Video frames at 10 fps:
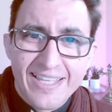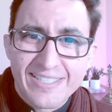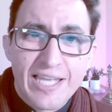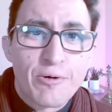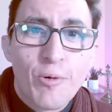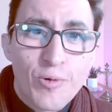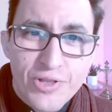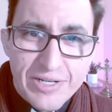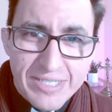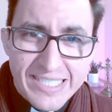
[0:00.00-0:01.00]
that's not all
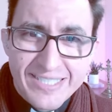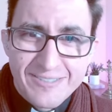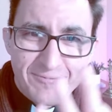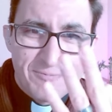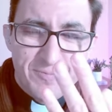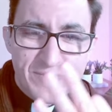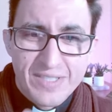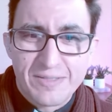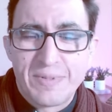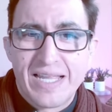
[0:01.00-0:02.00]
there is
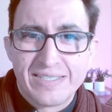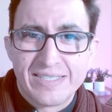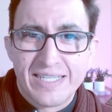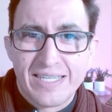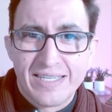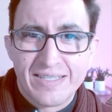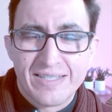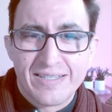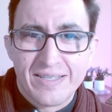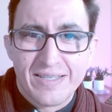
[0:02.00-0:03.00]
when I see
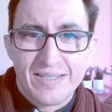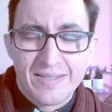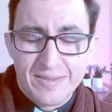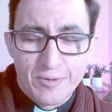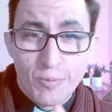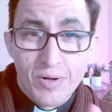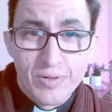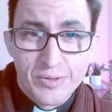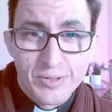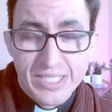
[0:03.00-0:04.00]
the
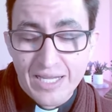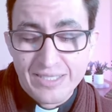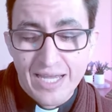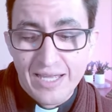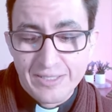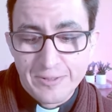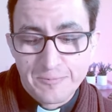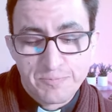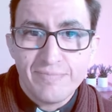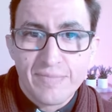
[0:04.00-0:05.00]
world towards God's eyes.
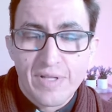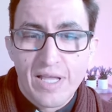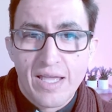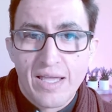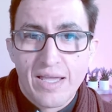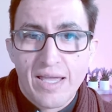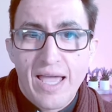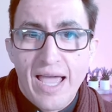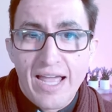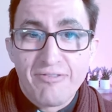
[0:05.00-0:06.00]

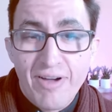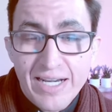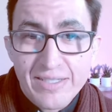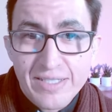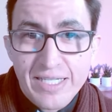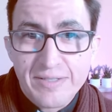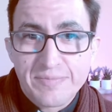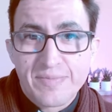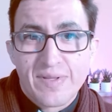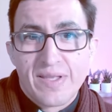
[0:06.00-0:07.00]
And finally,
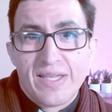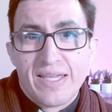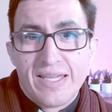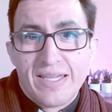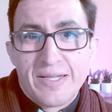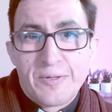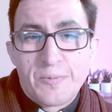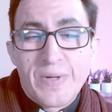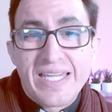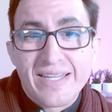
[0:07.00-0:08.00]

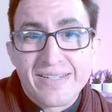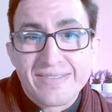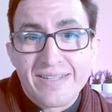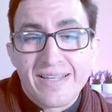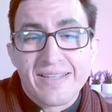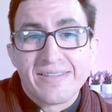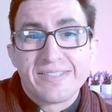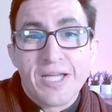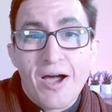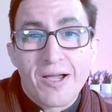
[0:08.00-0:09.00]
we can
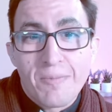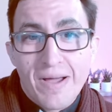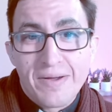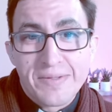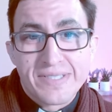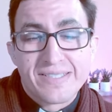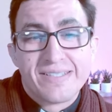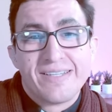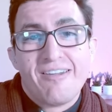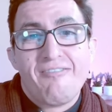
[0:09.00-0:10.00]
talk about
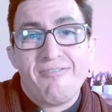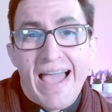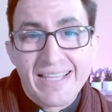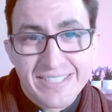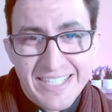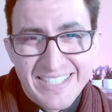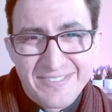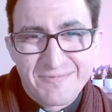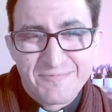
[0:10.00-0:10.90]
fasting.